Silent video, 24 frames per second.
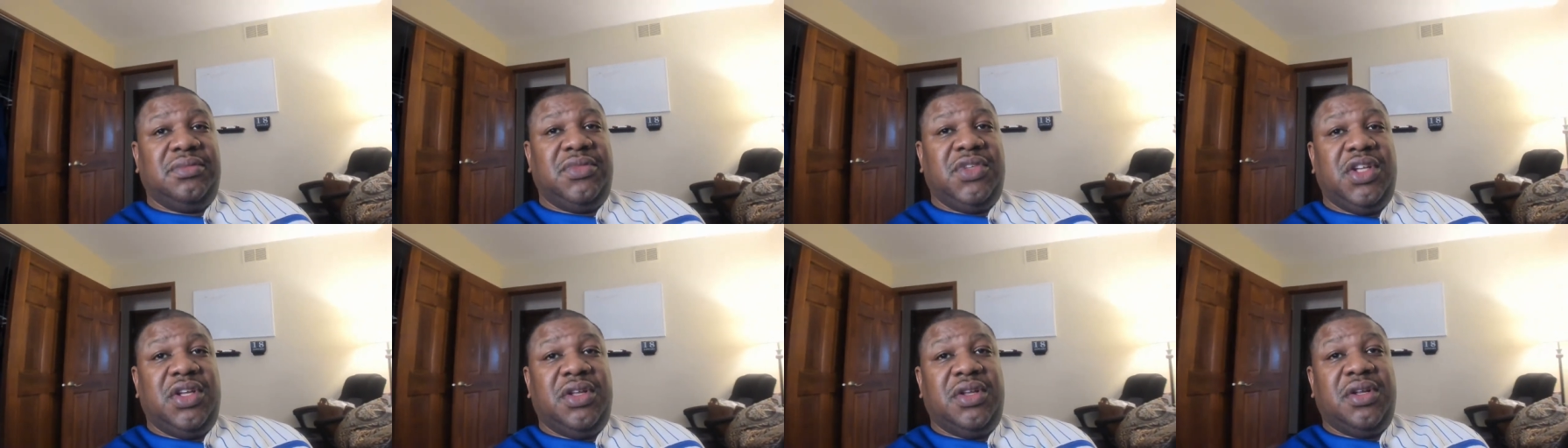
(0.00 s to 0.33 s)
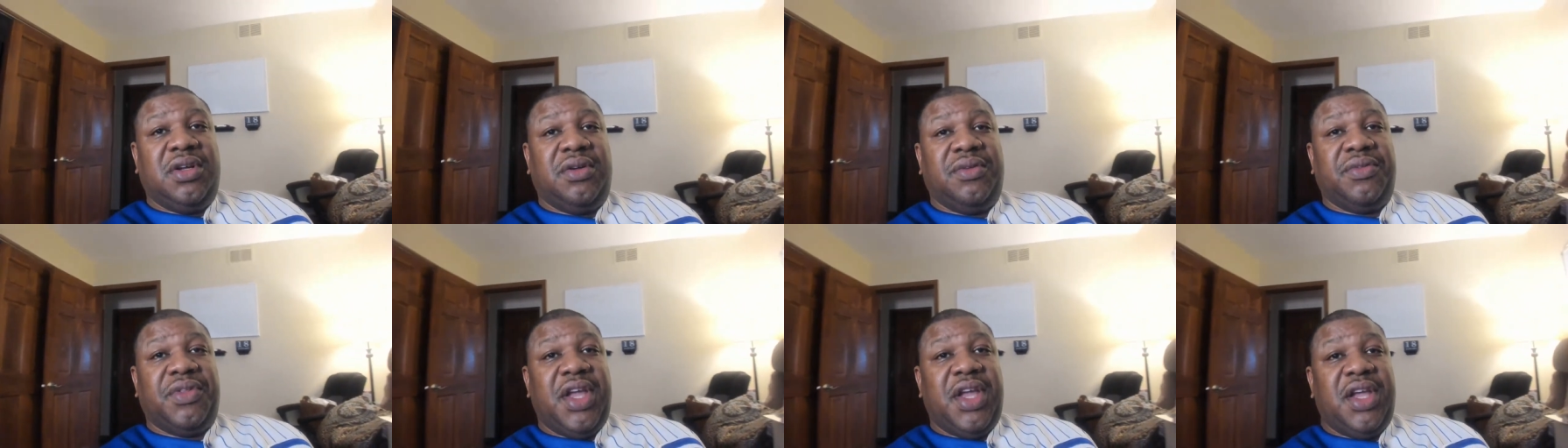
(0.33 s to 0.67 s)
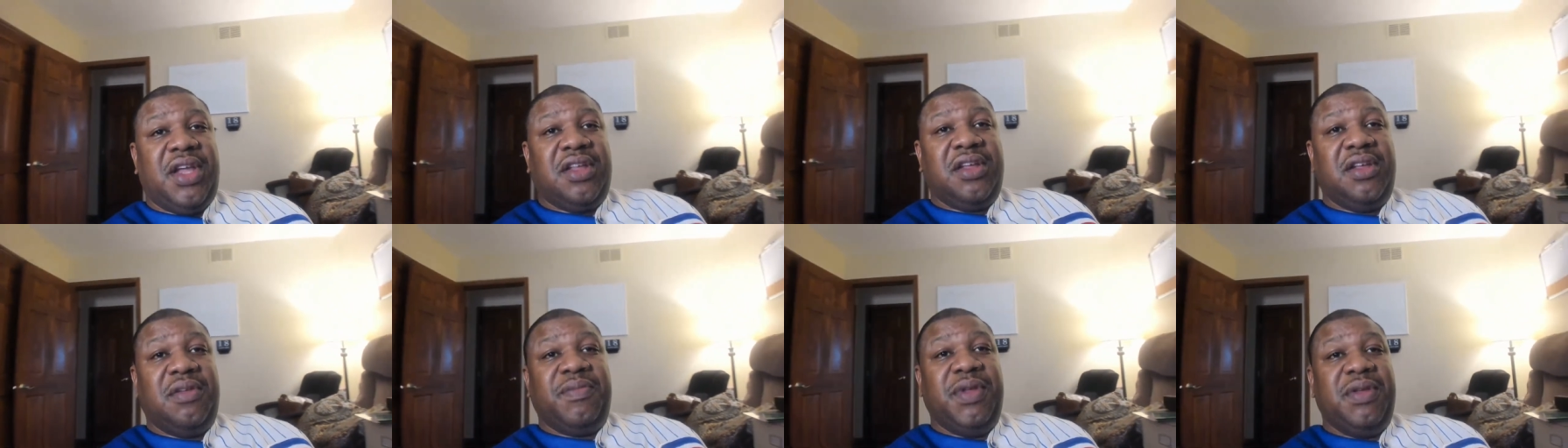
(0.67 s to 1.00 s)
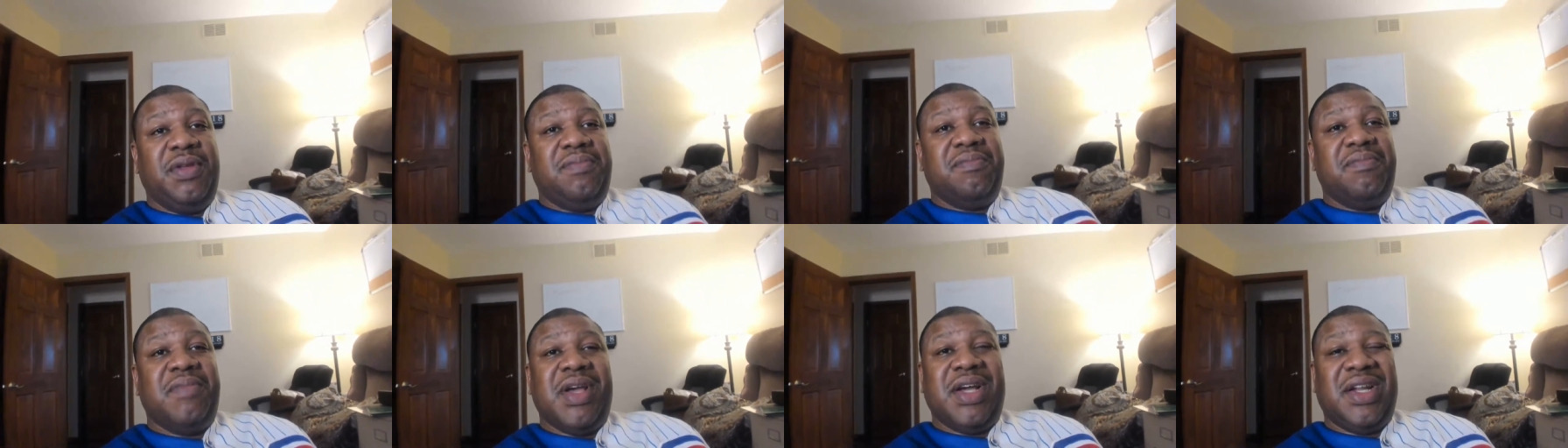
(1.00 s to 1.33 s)
you know, they could
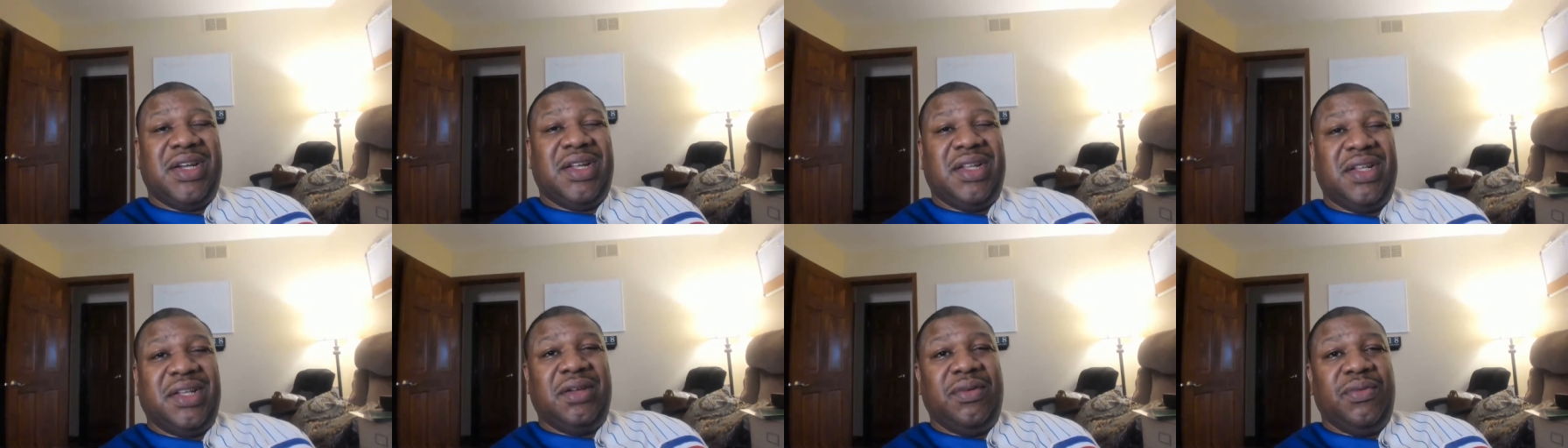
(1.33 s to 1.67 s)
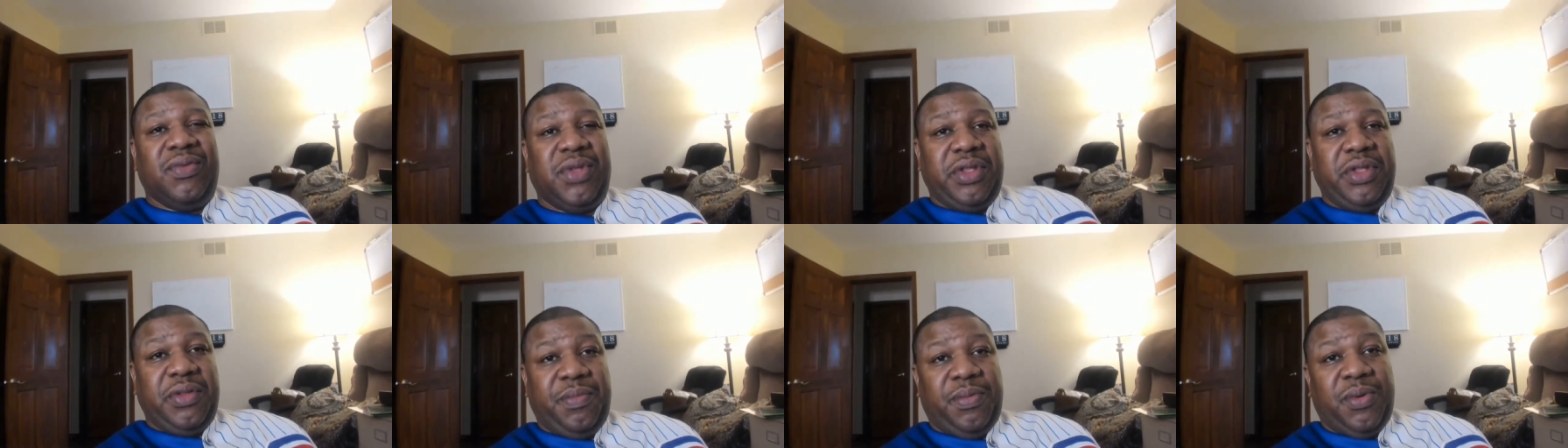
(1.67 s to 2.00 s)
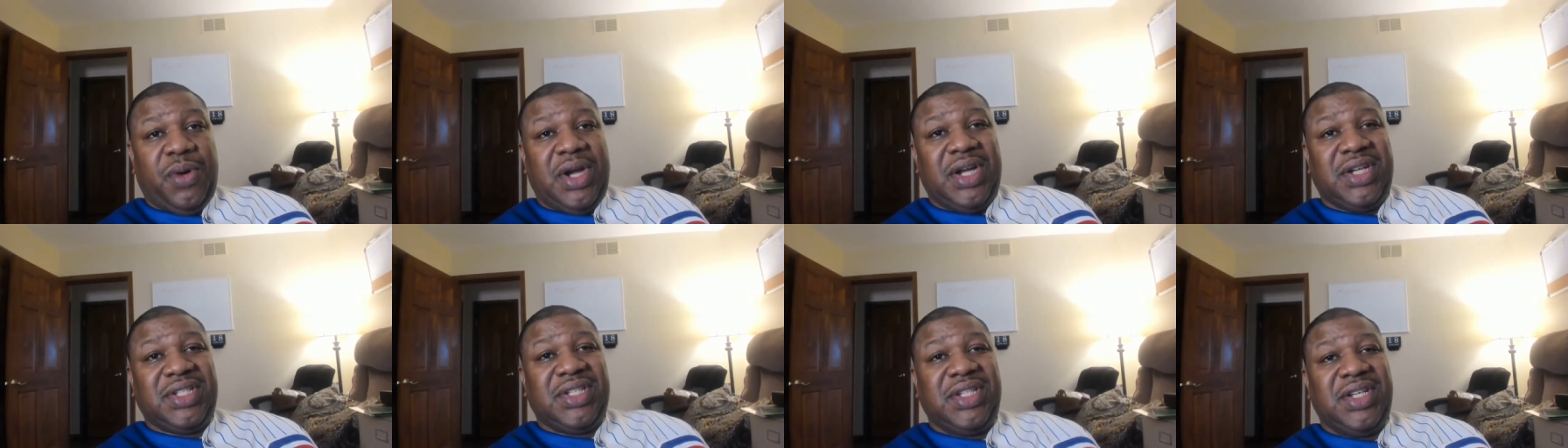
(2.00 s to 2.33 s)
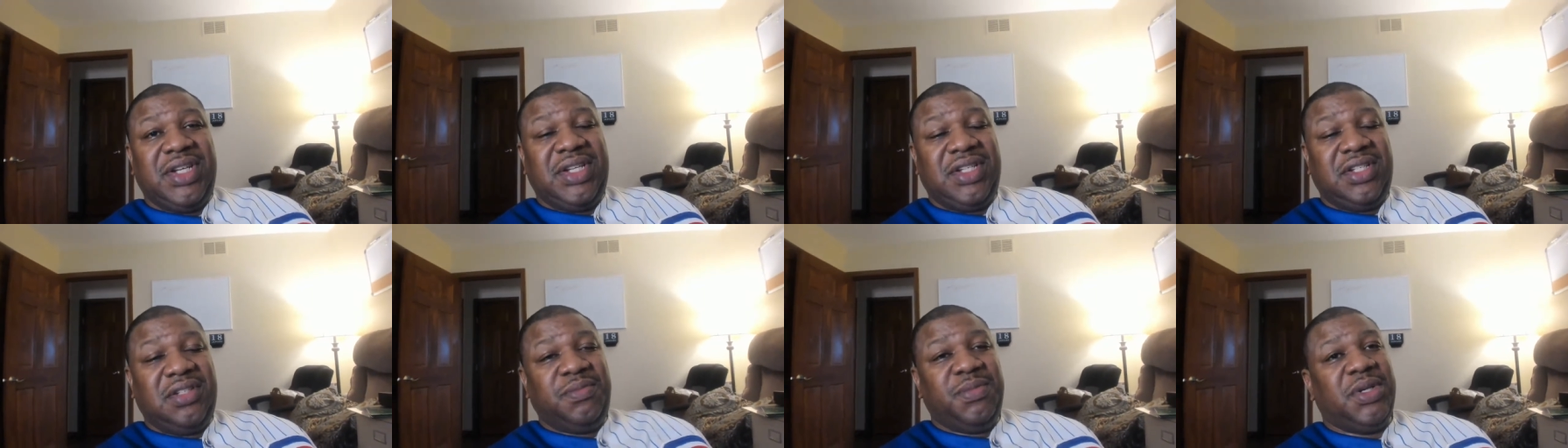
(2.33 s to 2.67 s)
be meddling with the
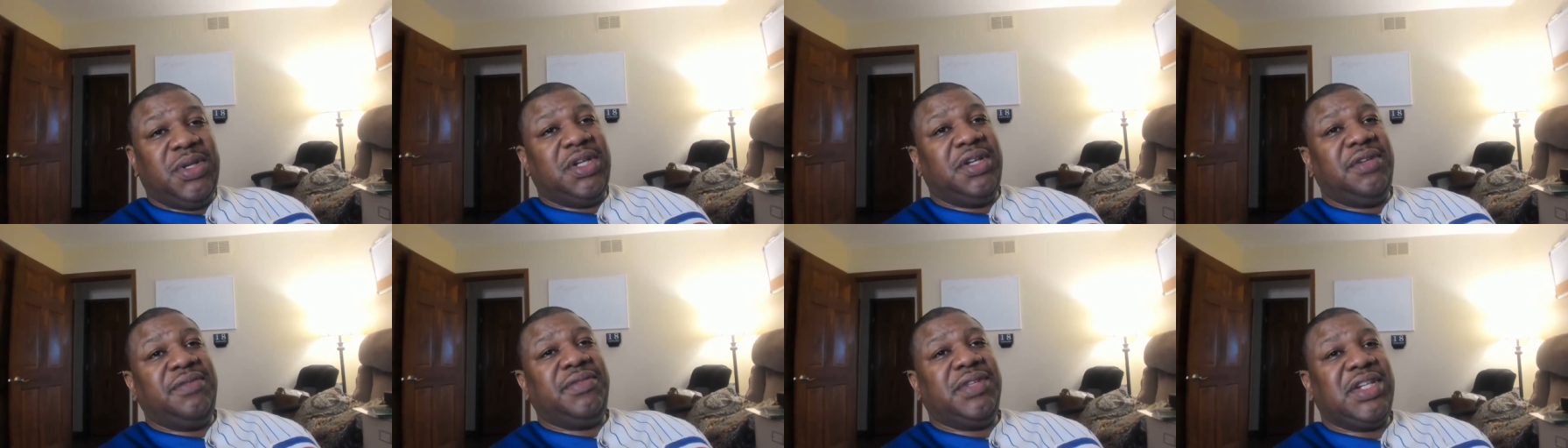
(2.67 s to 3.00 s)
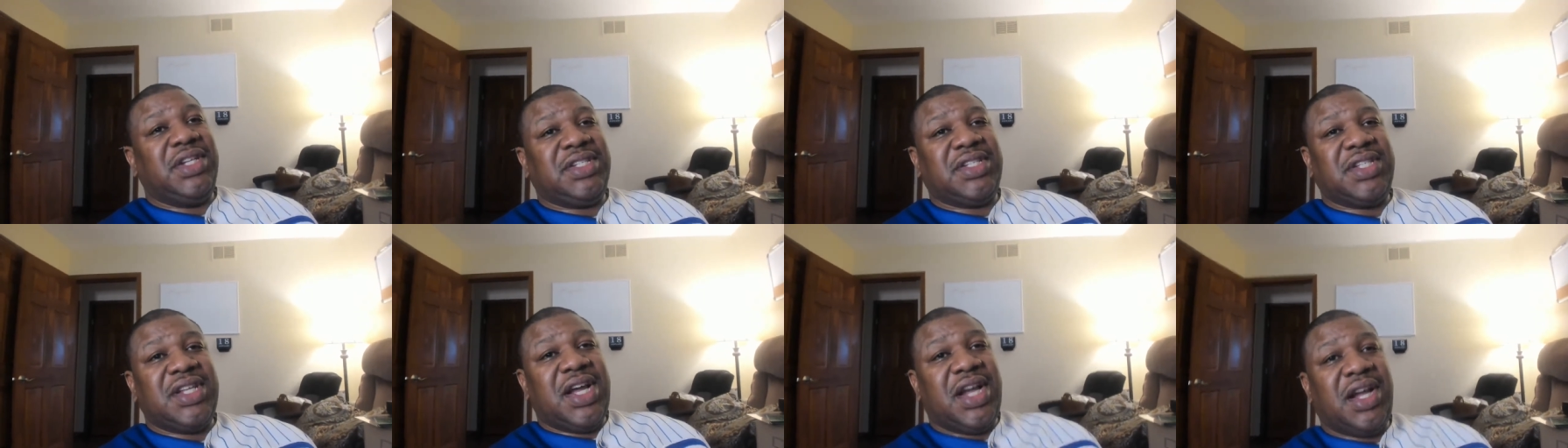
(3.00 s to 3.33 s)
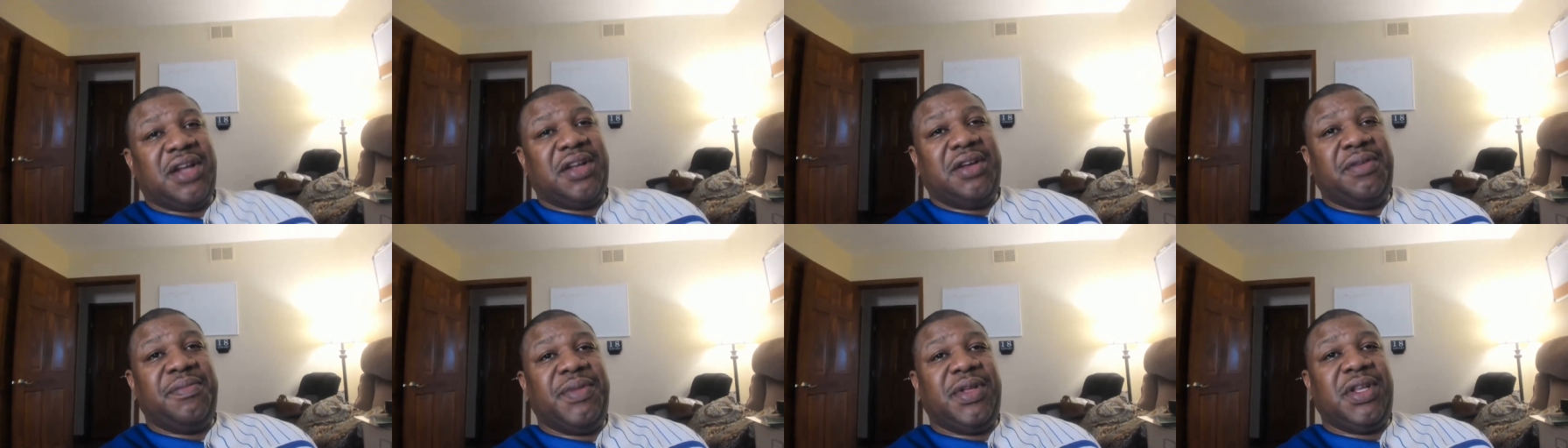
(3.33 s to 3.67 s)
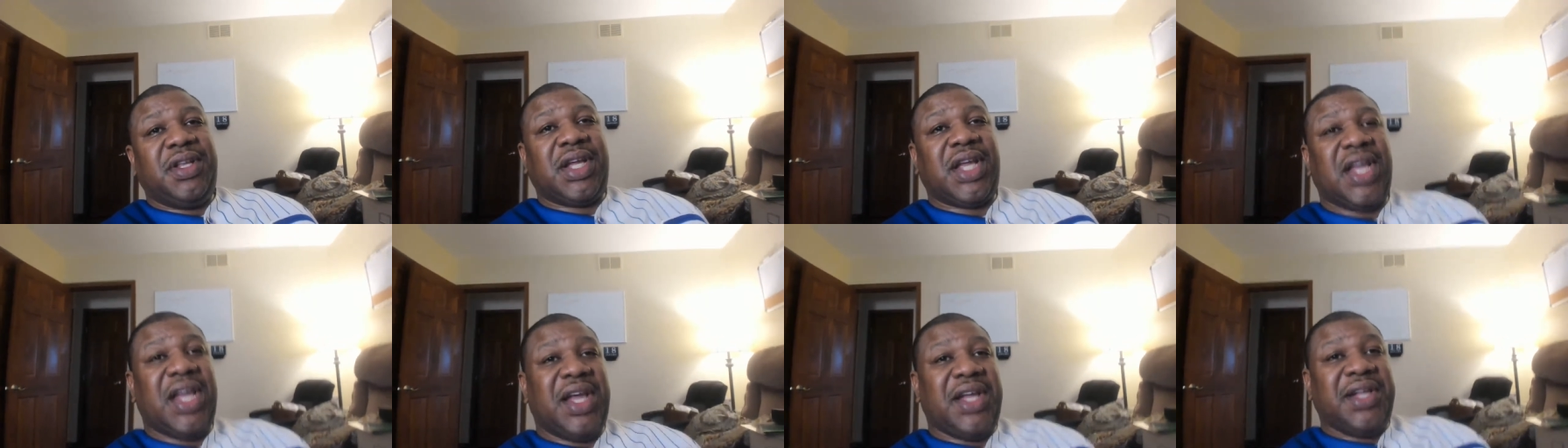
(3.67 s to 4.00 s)
process, but that's not going to be
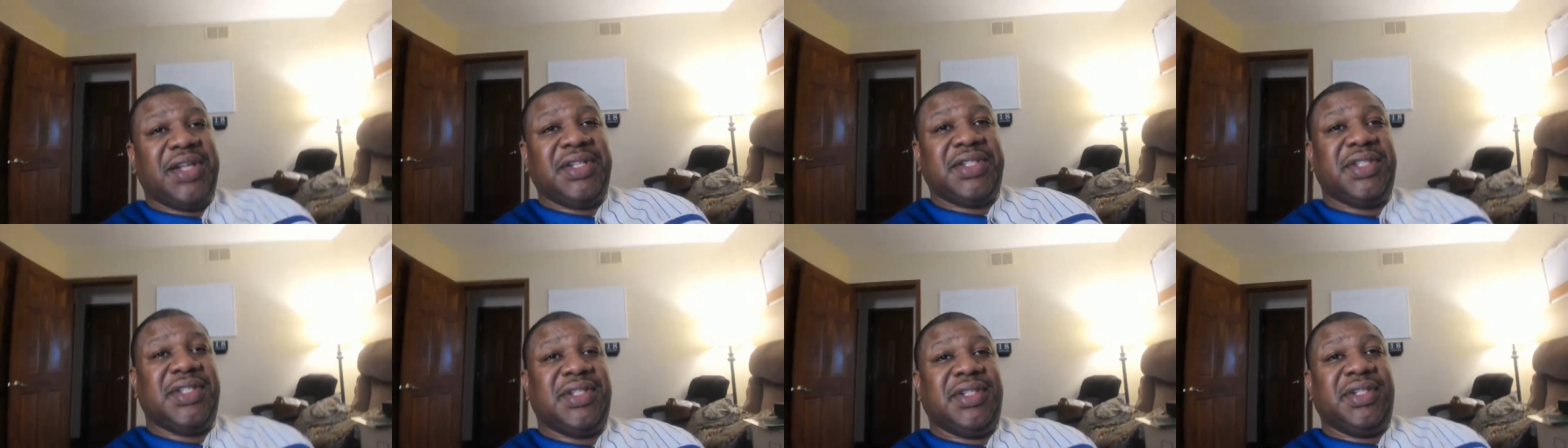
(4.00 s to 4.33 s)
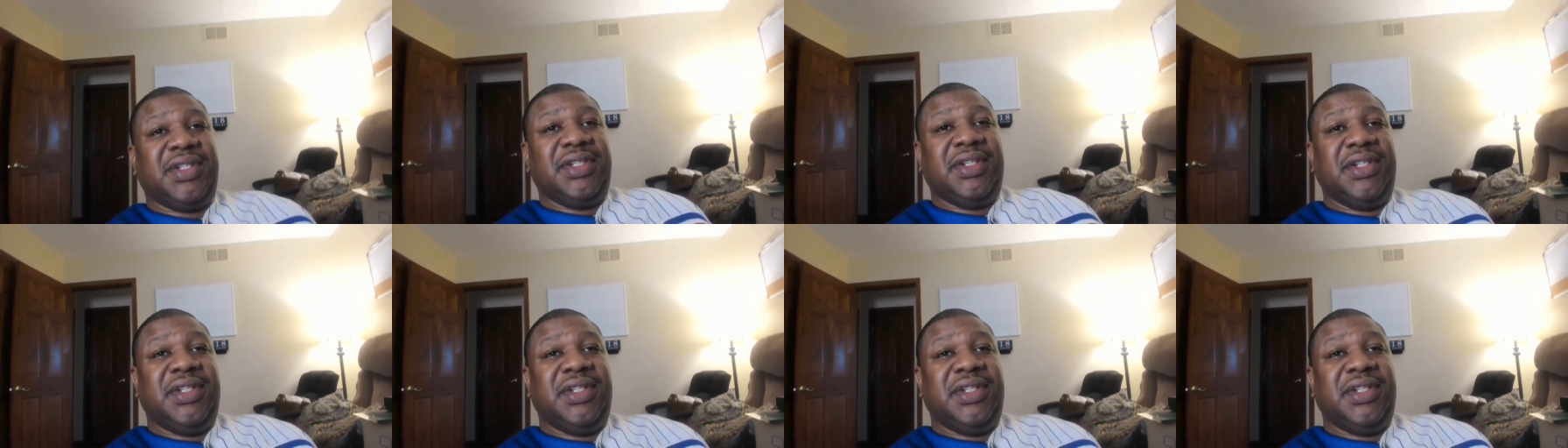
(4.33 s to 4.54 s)
the case.